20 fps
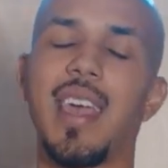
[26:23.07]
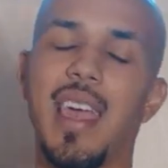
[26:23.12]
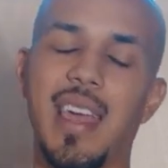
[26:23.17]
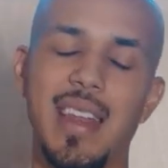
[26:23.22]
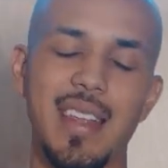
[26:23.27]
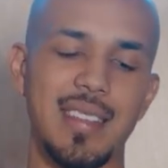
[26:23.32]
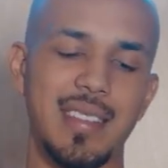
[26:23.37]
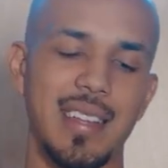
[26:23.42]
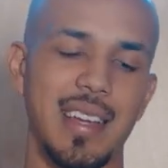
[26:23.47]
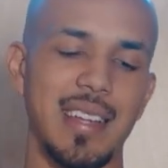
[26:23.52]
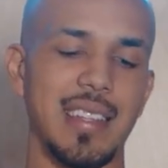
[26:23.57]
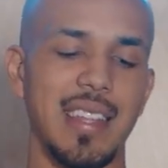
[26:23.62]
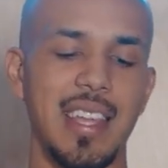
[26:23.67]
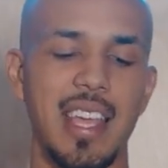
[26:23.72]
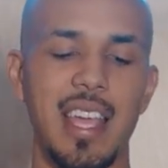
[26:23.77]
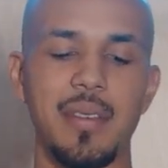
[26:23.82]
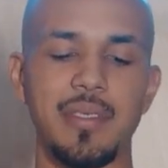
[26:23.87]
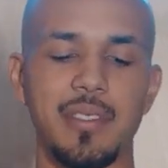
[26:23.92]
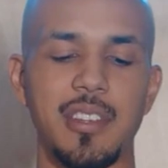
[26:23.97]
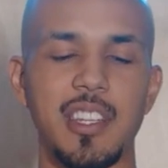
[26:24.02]
And it's like,
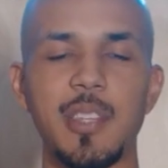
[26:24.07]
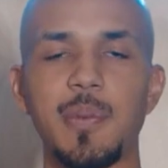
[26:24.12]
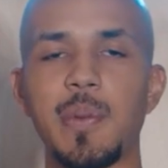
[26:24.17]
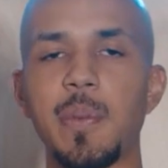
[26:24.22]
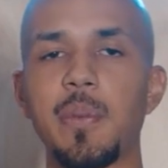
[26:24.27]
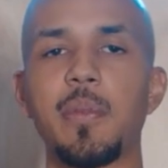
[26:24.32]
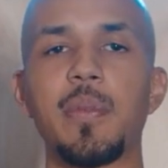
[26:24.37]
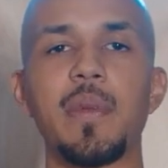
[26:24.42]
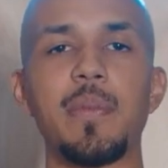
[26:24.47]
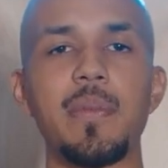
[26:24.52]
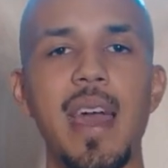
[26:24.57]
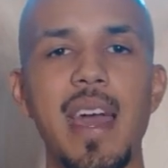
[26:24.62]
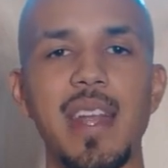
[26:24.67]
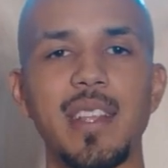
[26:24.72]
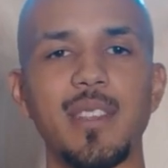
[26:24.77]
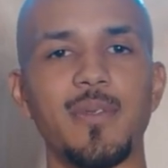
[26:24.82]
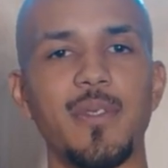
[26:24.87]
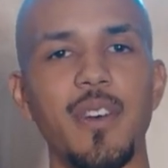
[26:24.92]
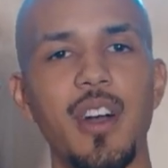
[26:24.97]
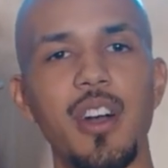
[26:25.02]
damn, so these people be mad
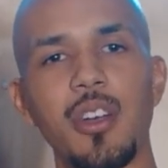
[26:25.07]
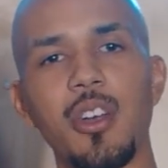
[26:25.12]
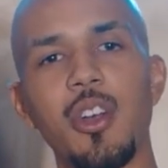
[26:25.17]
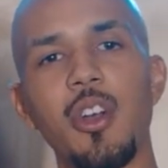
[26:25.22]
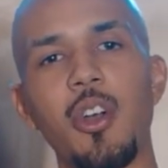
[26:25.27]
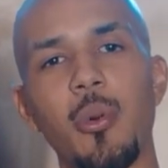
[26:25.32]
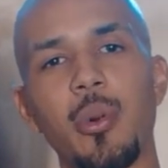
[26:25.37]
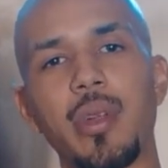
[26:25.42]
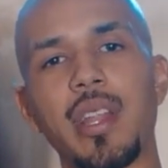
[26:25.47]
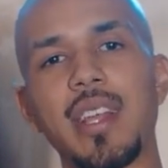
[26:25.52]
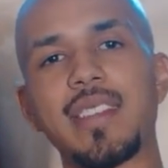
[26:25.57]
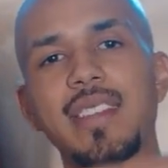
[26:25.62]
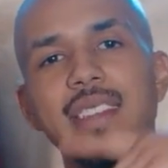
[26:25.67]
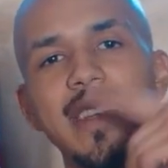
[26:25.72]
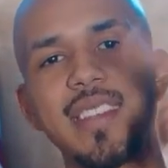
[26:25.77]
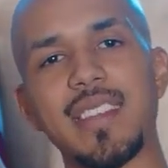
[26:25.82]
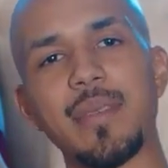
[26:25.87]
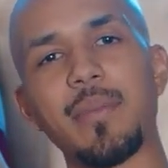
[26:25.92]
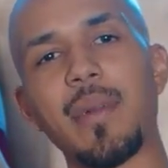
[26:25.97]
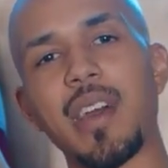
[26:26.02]
as fuck when they
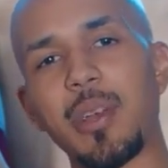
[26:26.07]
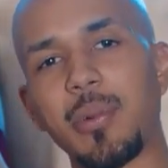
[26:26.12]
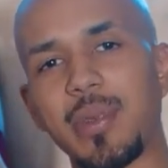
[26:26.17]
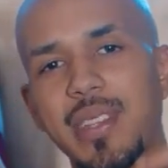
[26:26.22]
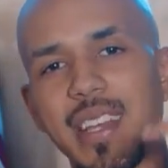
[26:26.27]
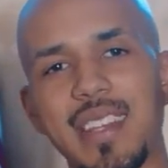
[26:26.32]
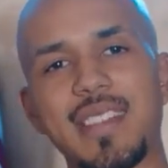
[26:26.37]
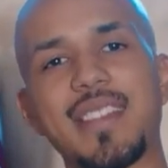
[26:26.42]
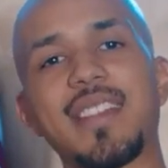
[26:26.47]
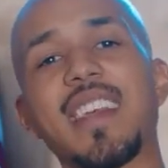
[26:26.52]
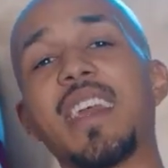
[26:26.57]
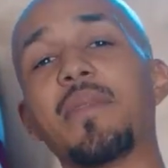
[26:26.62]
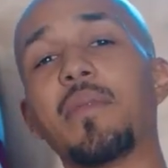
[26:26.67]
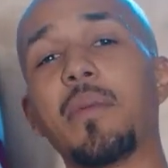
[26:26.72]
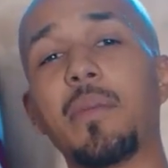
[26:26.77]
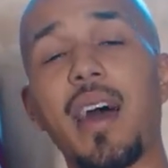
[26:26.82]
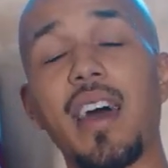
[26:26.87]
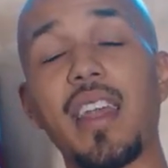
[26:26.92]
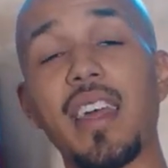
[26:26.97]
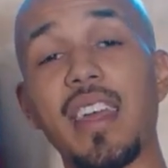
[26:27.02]
see somebody with that same
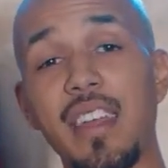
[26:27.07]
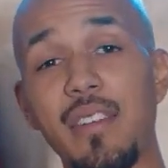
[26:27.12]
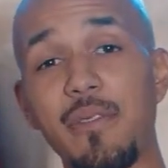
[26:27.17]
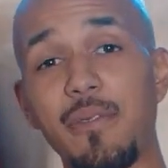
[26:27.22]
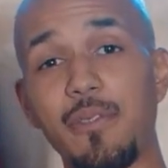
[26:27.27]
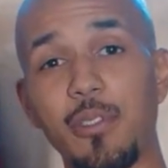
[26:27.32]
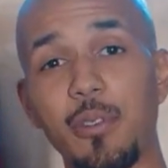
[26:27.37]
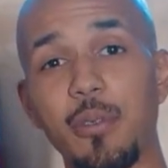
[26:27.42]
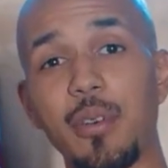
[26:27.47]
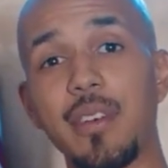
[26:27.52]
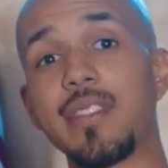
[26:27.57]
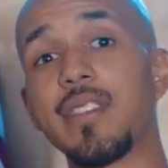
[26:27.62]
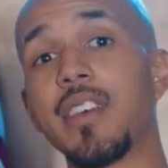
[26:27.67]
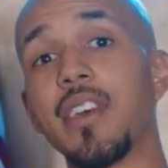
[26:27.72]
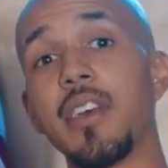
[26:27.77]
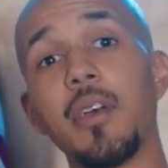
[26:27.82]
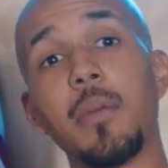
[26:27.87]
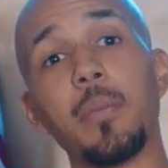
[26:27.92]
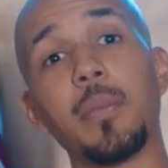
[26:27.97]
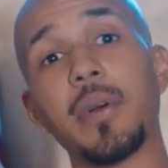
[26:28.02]
amount of influence,
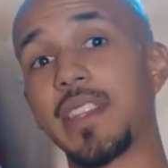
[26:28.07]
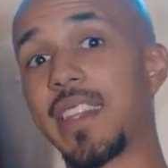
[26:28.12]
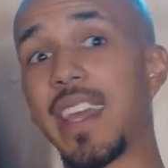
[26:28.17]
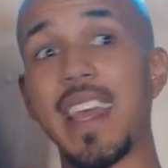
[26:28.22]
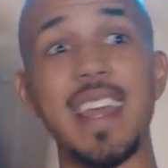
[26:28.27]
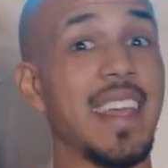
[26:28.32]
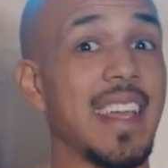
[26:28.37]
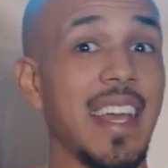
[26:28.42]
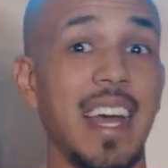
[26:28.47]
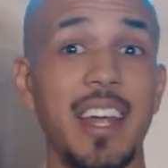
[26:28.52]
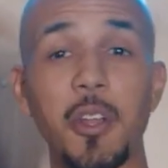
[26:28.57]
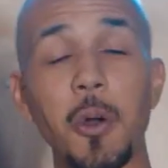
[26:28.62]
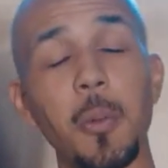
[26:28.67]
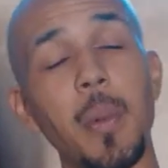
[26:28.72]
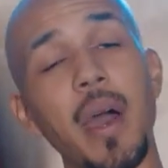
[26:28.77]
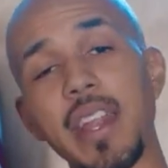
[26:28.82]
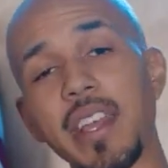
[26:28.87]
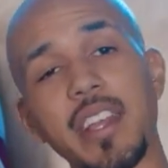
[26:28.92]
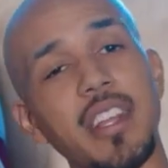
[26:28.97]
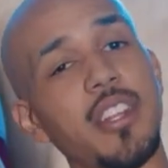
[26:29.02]
but they ain't got
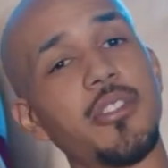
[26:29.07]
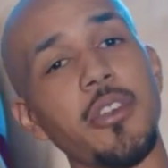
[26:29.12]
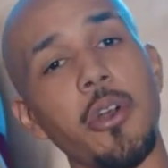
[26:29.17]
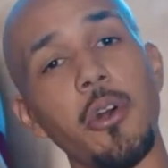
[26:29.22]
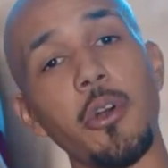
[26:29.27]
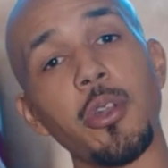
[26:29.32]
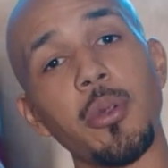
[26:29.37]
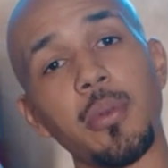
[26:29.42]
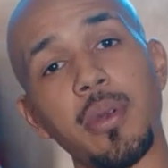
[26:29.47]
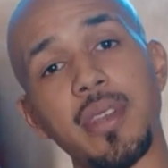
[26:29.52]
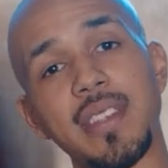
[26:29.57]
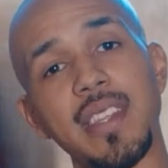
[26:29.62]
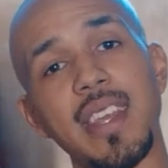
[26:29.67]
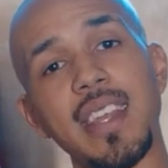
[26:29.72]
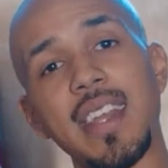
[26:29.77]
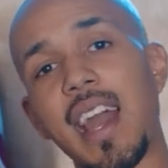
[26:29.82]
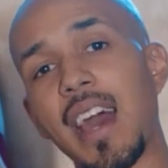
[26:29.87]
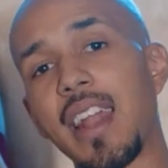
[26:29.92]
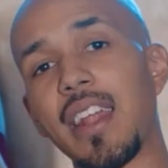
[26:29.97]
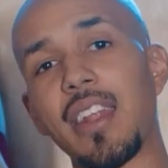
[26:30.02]
nobody controlling them because they
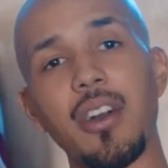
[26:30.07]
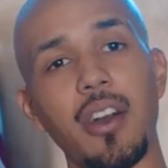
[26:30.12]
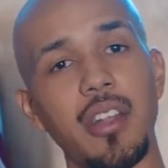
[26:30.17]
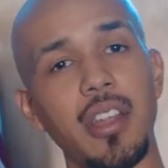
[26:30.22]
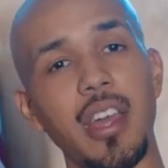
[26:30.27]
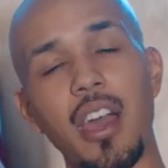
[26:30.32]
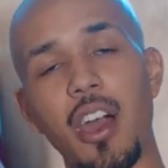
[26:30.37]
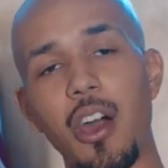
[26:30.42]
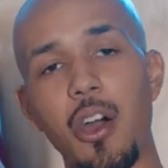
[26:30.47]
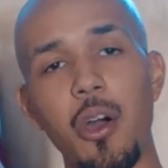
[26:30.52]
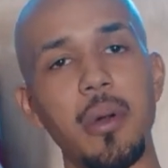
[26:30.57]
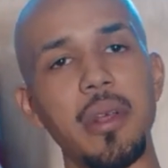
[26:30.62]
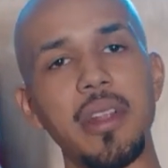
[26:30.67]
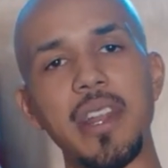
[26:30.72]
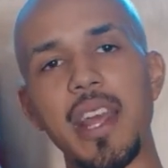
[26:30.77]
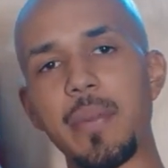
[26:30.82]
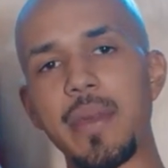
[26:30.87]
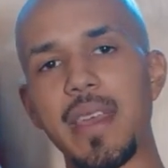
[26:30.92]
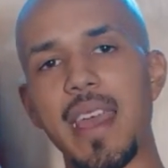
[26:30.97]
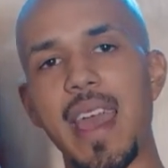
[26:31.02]
got it on their own,
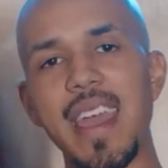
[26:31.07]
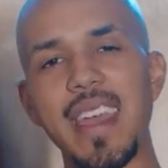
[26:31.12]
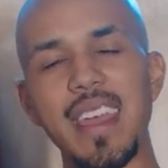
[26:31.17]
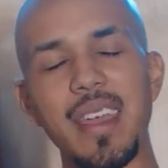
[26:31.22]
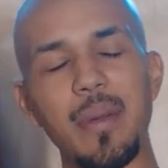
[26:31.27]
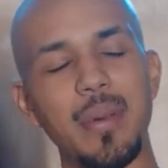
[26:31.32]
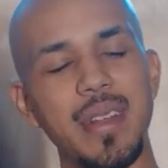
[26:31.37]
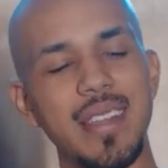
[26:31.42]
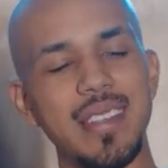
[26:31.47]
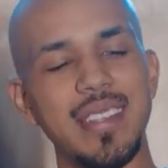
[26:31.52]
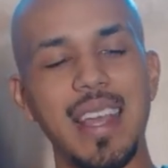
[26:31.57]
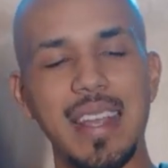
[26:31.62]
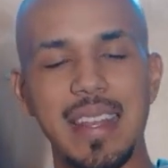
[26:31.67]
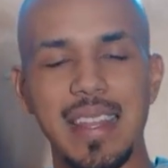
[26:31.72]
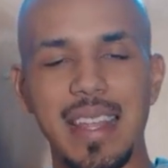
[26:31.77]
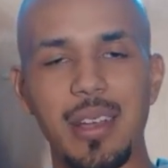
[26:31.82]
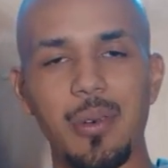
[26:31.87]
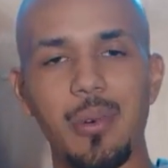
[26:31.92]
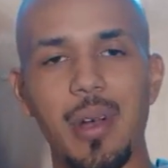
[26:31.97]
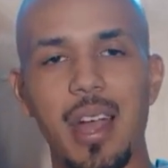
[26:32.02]
and they be hating. But it's like,
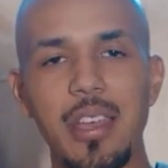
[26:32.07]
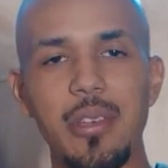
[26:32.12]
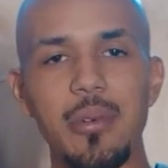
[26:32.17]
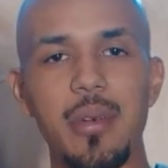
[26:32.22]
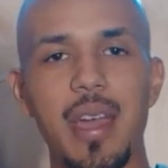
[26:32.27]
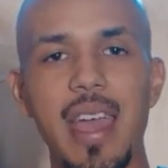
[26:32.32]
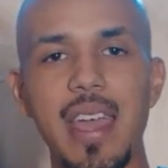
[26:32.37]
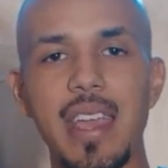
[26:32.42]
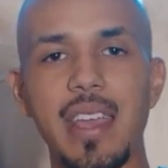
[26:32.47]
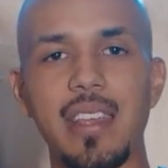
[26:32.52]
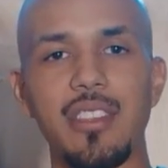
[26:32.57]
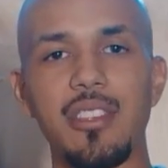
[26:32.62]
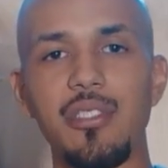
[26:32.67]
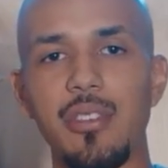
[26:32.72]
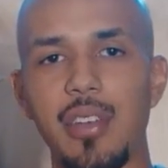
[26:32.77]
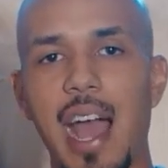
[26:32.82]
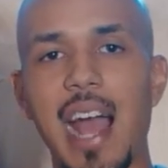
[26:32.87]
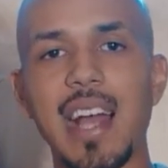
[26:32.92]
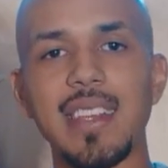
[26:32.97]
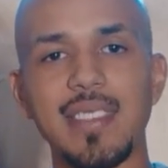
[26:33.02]
nigga, why you
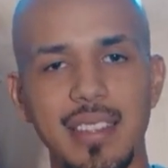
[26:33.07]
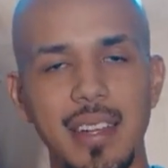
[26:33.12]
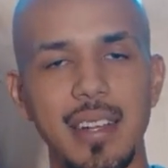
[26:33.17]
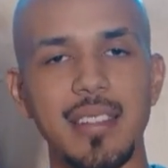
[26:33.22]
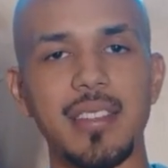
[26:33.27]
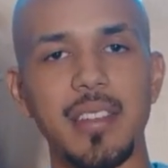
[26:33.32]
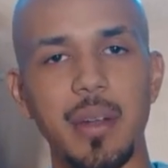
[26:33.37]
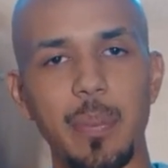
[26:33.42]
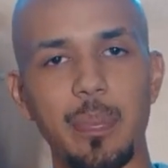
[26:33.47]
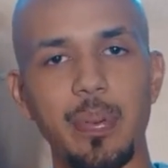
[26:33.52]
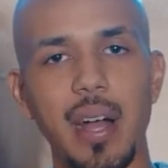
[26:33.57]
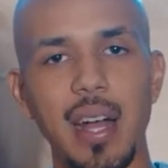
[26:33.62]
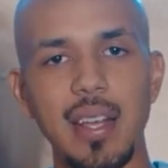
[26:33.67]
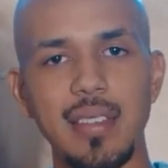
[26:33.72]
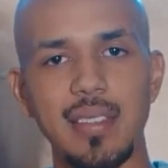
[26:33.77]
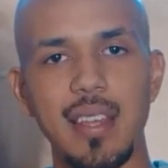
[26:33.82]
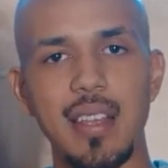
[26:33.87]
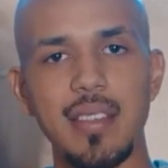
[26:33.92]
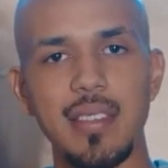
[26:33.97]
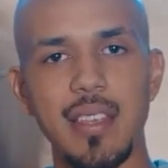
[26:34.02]
hating? I stuck to the
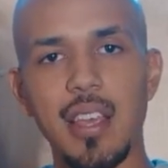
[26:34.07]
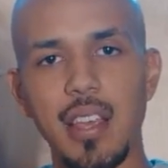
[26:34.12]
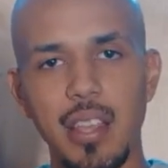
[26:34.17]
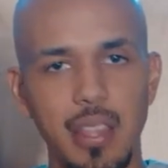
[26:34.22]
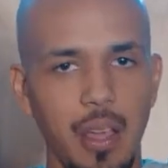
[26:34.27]
process.